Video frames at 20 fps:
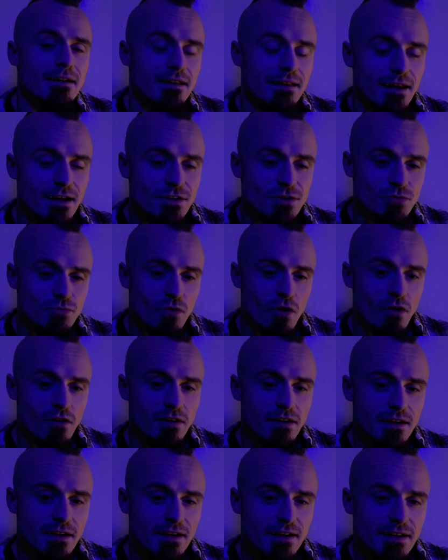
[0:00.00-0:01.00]
cholesterol,
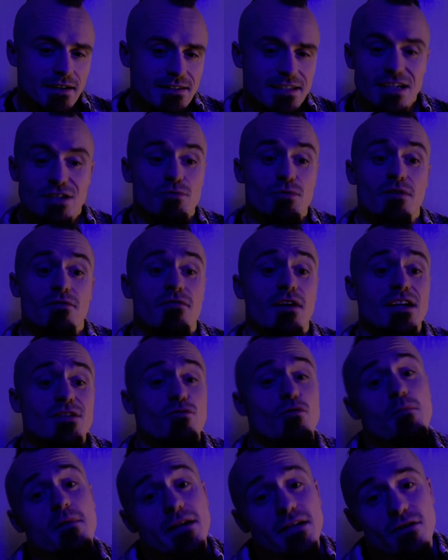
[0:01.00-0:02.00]
saturated fats
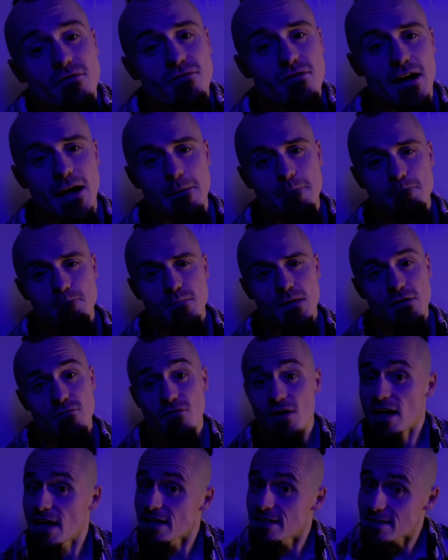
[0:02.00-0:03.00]
will make you fat,
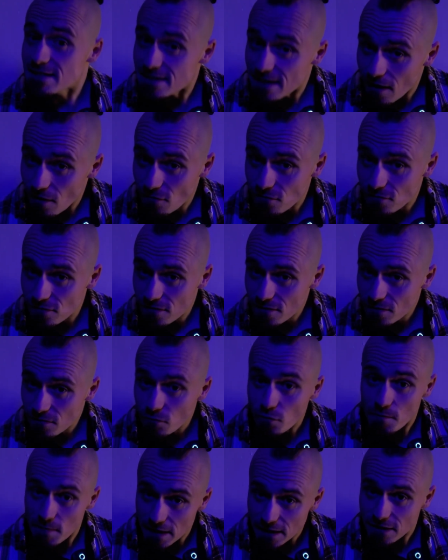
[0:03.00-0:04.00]
fat itself
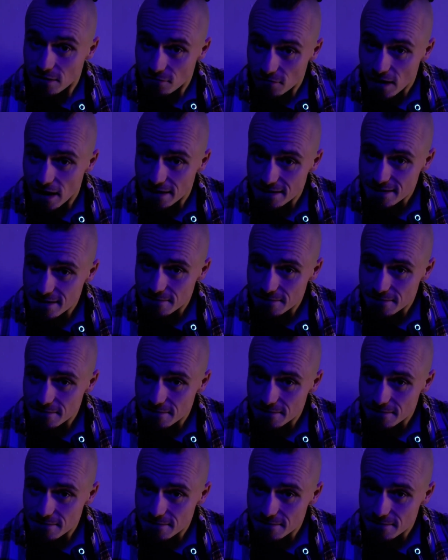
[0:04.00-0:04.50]
will make you fat.